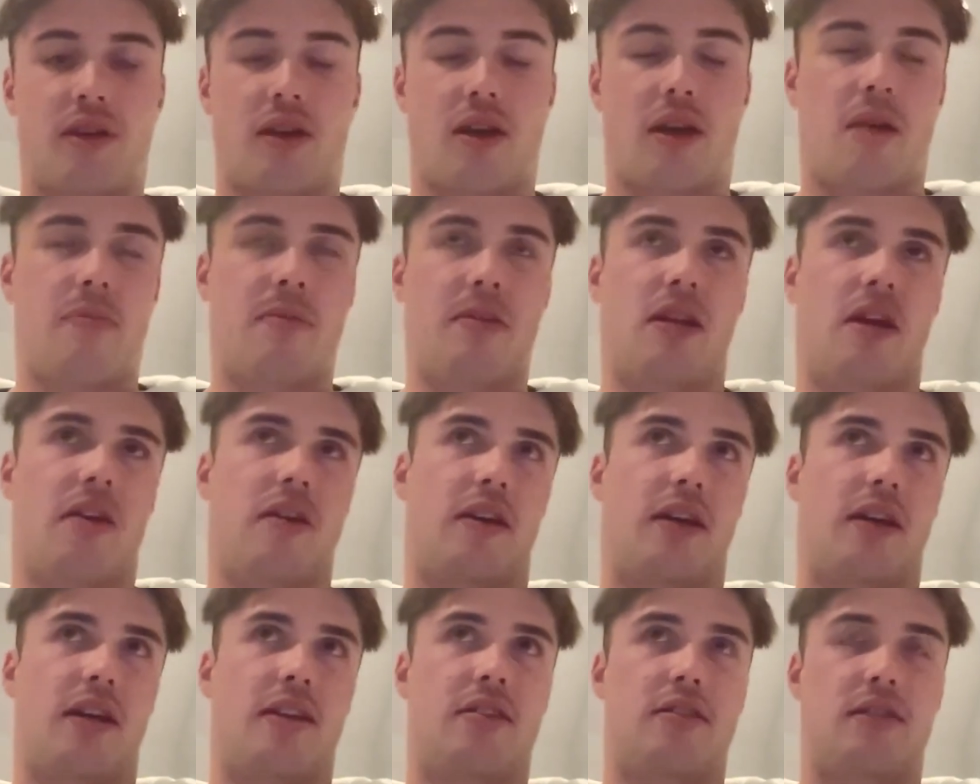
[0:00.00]
I mean, I
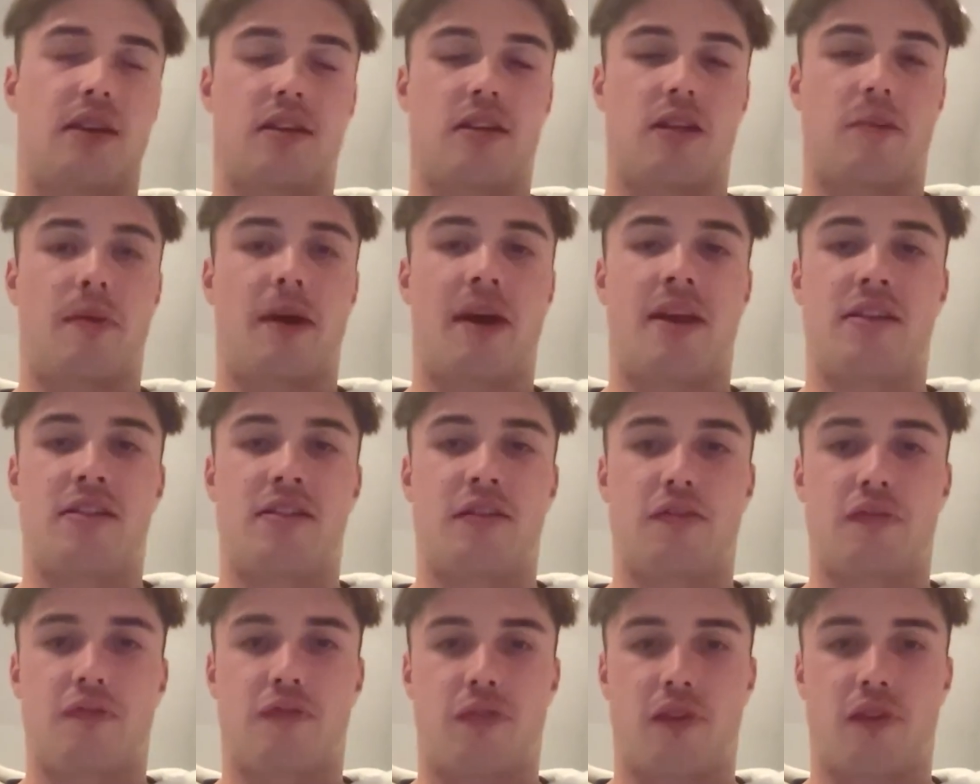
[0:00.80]
guess it depends.
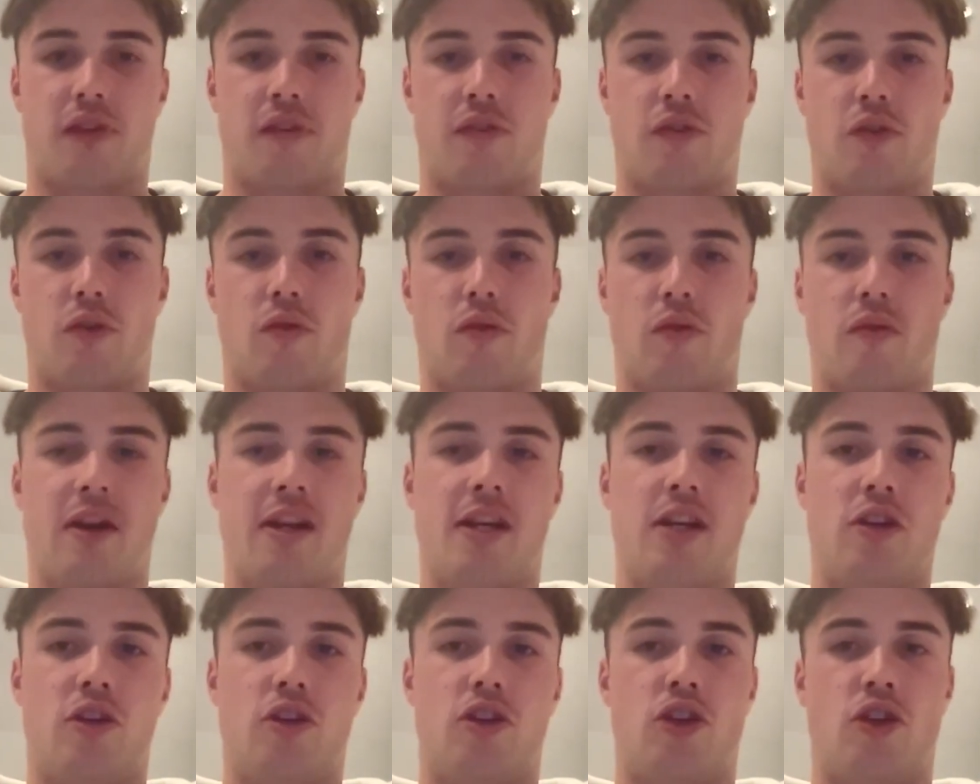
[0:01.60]
If you're a really
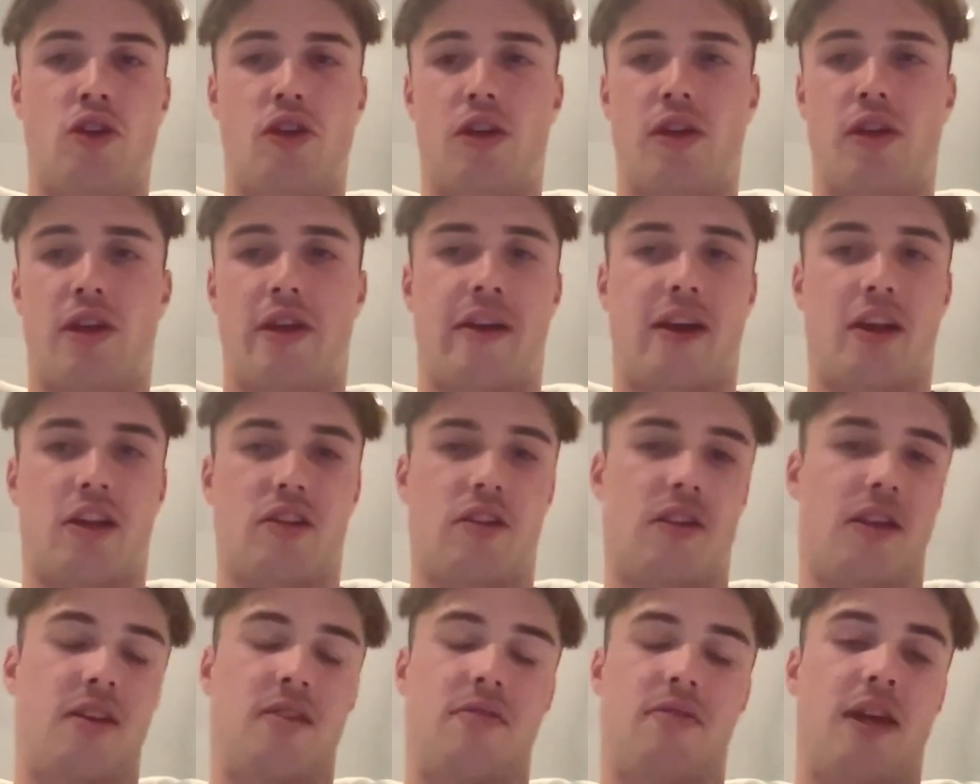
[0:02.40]
good junior,
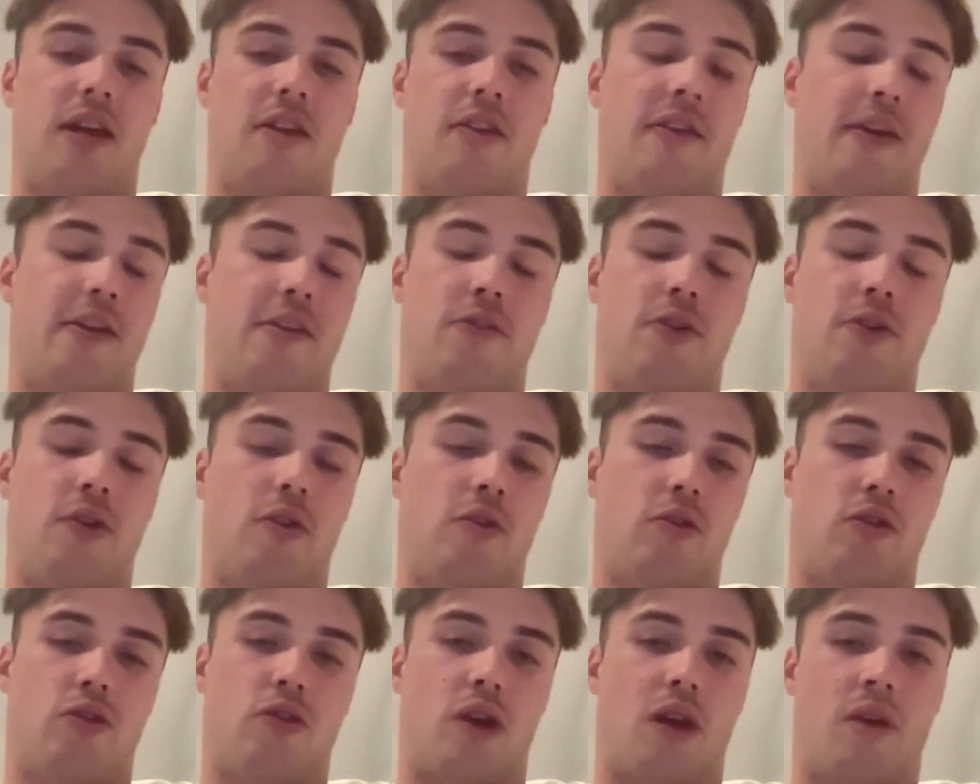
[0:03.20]
they
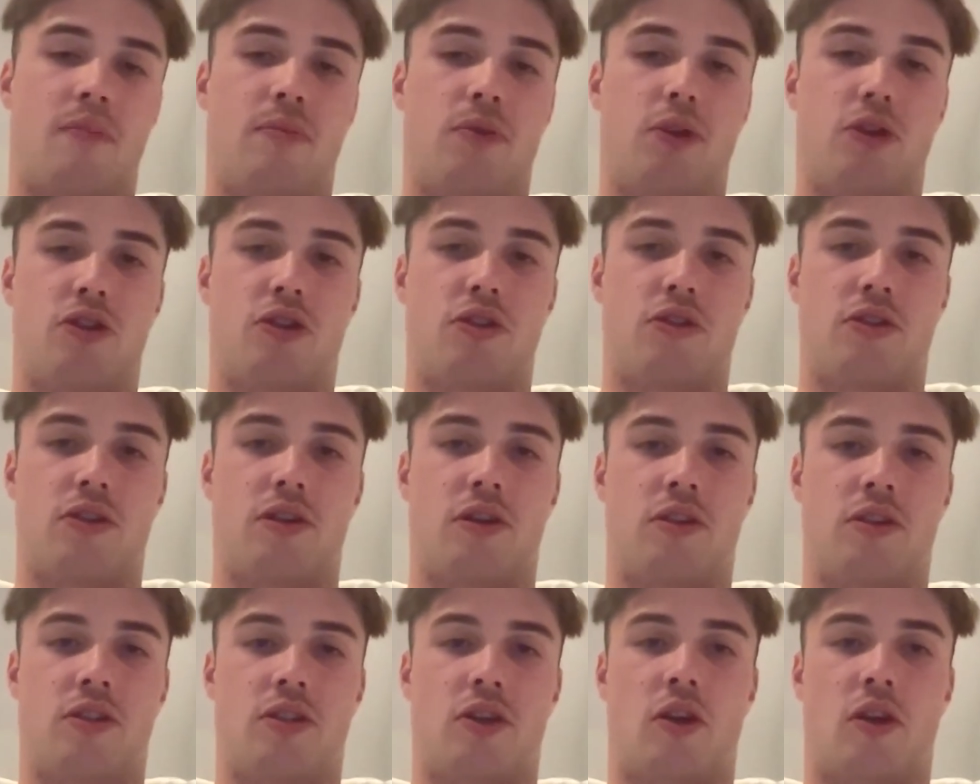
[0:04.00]
don't try and push you to go
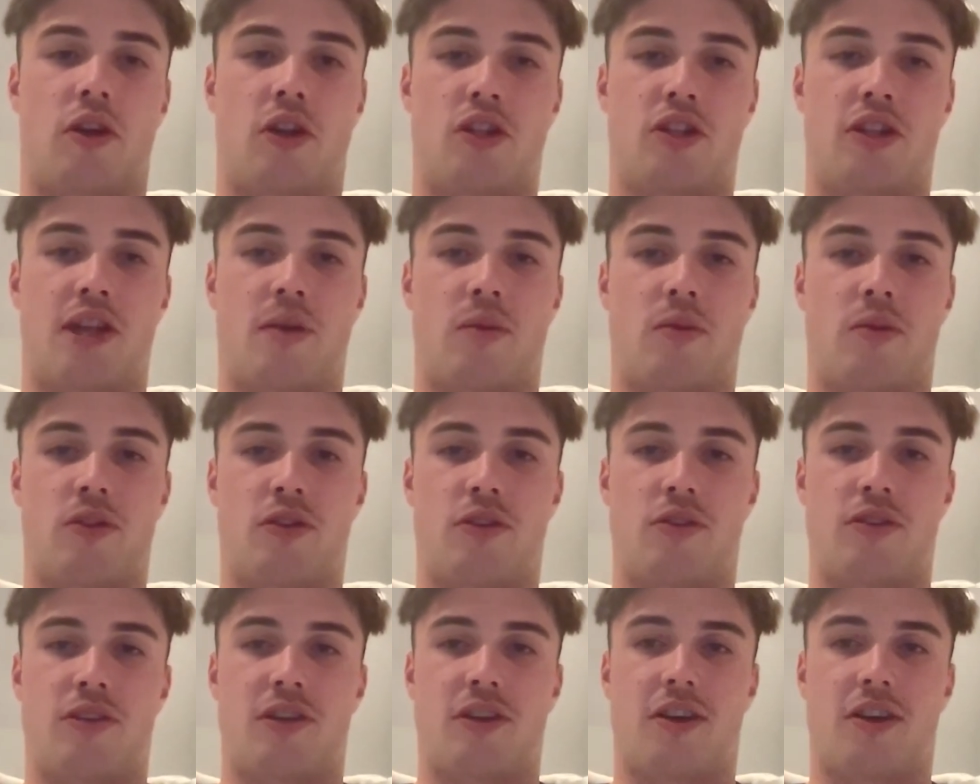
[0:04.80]
to college. They want you to